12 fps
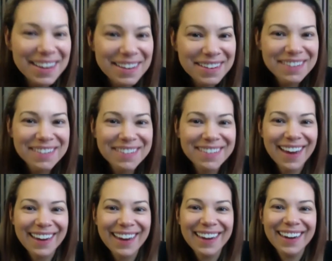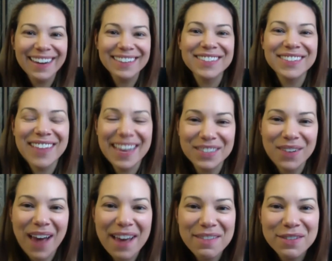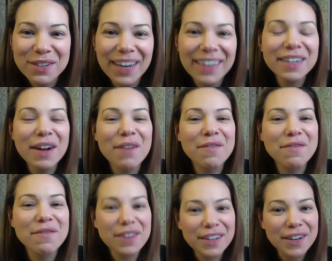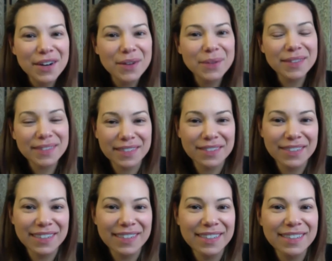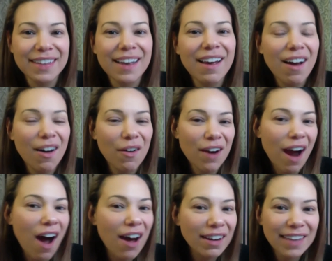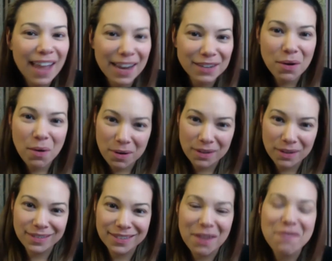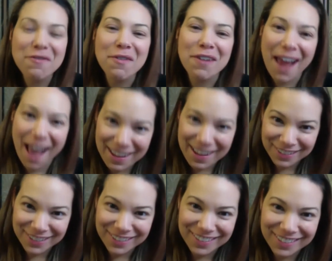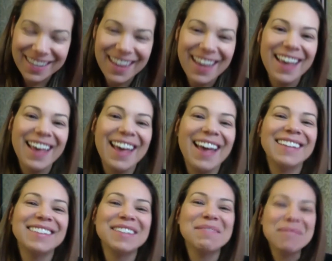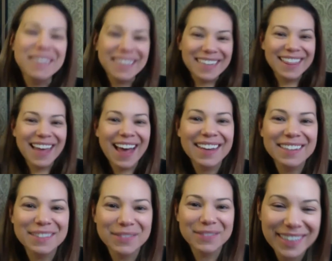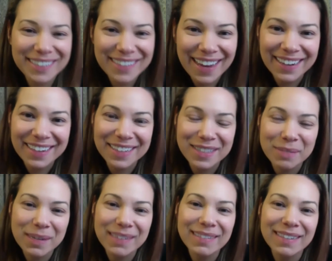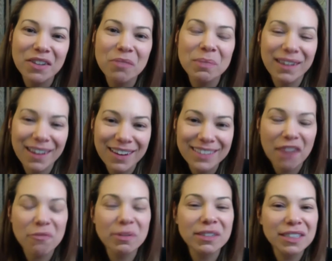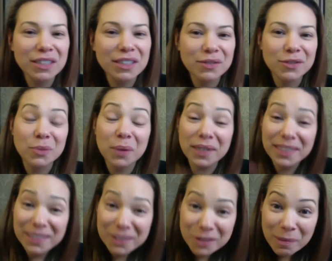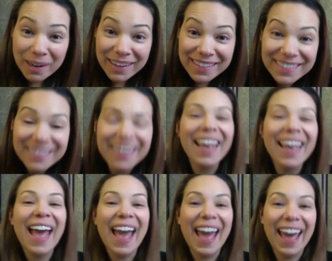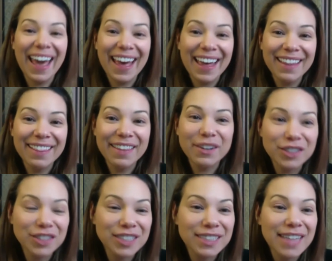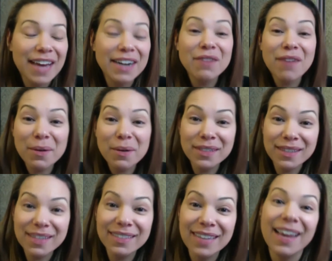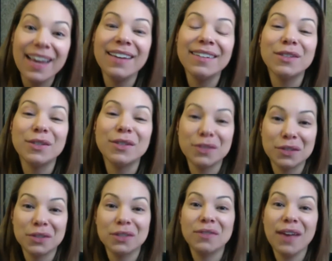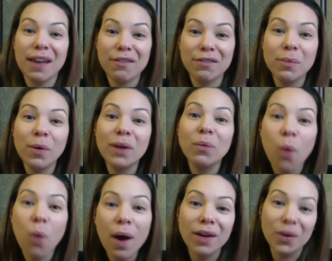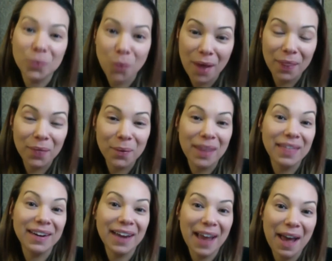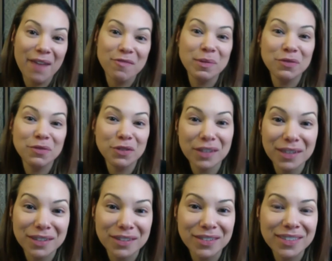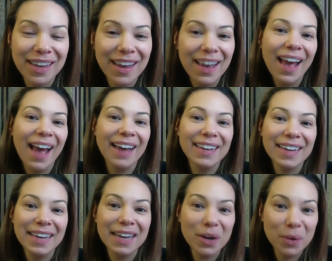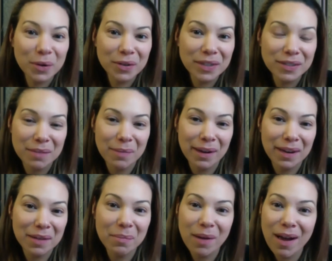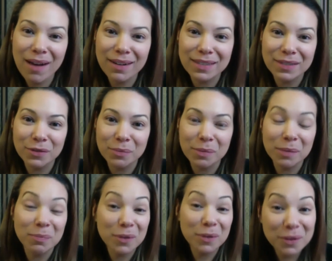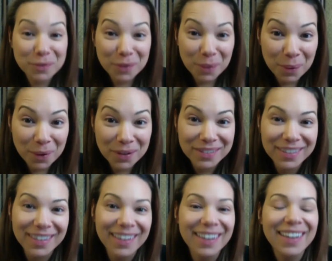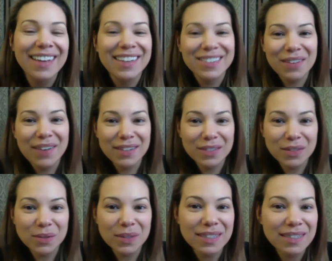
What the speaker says: Angela. So I've created a video series or online course for actors. And to me, that is very exciting. It's a big deal because I've been teaching for 20 years plus, and there's just not enough hours in the day to serve everyone one-on-one the way that I have been for years. I get inquiries in my inbox from people all over the world. So I've had students in